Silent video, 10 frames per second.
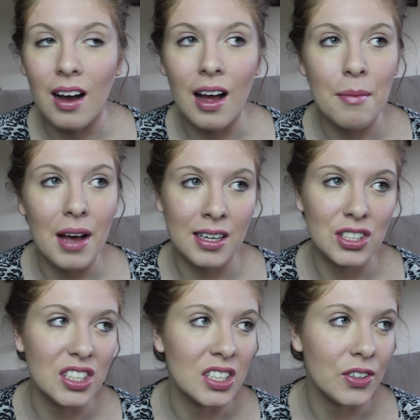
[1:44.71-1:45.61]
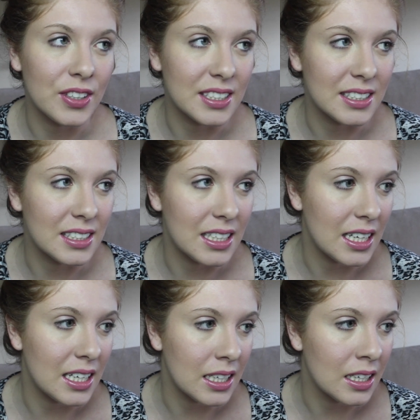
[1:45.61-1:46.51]
I'm actually going to
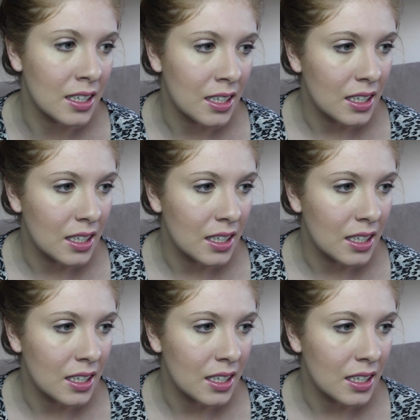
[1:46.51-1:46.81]
see,